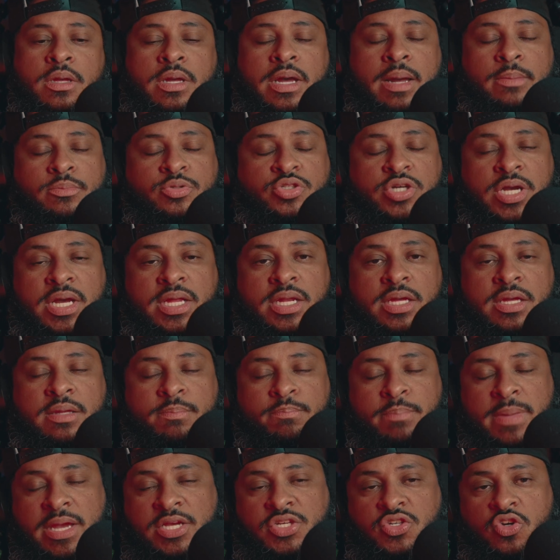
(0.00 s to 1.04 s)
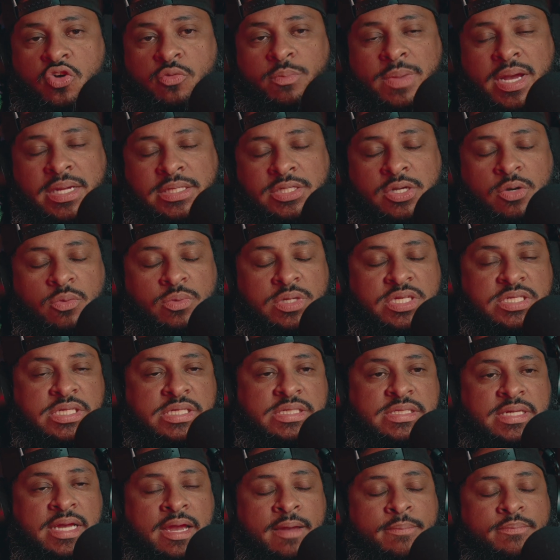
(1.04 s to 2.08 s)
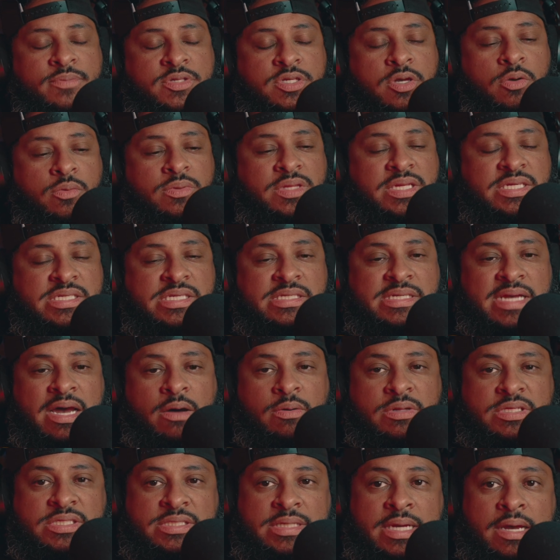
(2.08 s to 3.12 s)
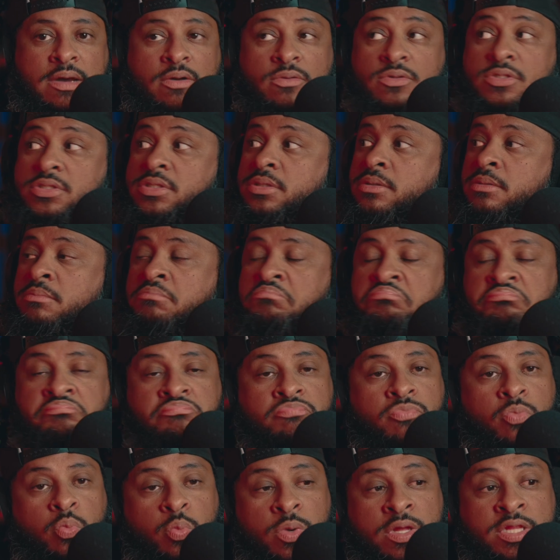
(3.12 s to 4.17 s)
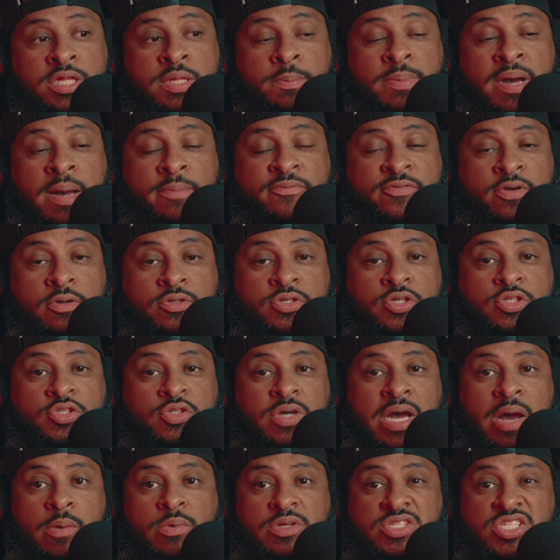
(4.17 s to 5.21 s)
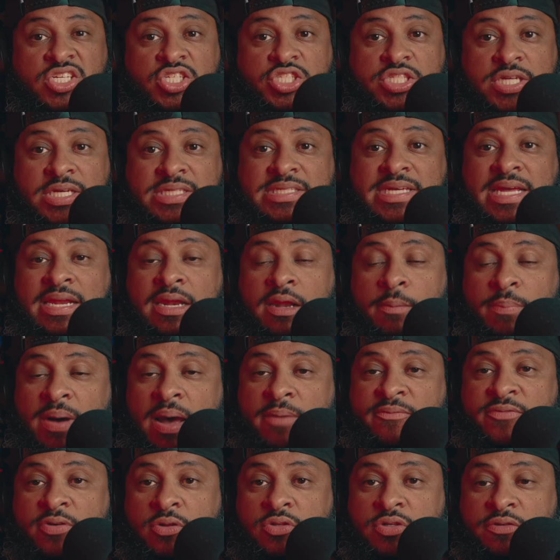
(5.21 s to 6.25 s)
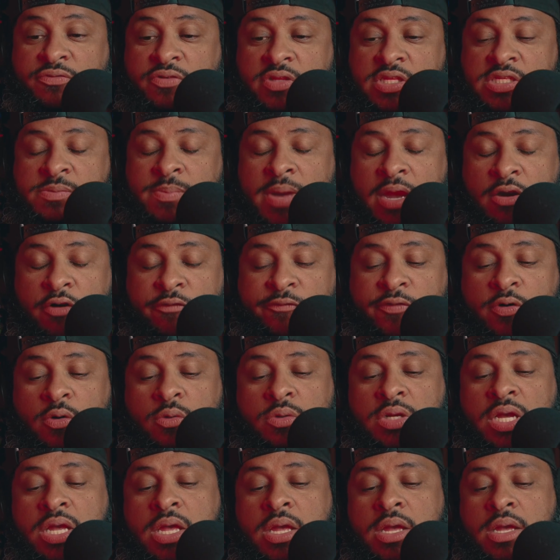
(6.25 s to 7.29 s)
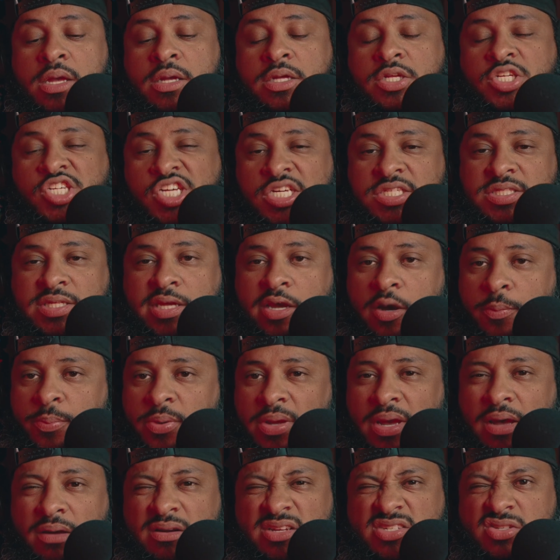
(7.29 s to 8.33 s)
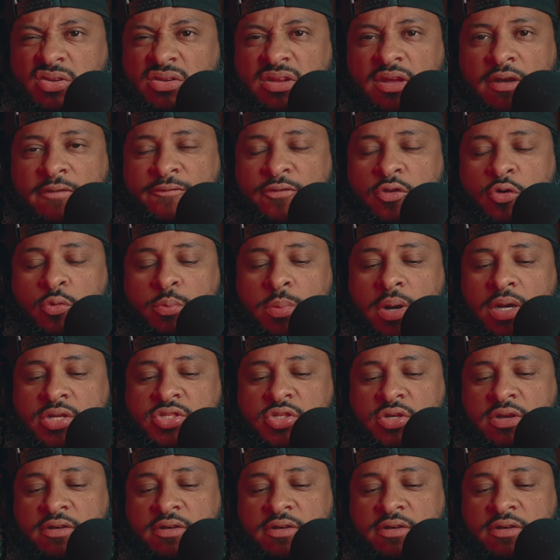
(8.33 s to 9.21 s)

I'm trying to make sure my tone is the same. So this is how it sounds with the pop filter. So I would suggest getting a pop filter for this microphone just to help you out. It's only a few bucks.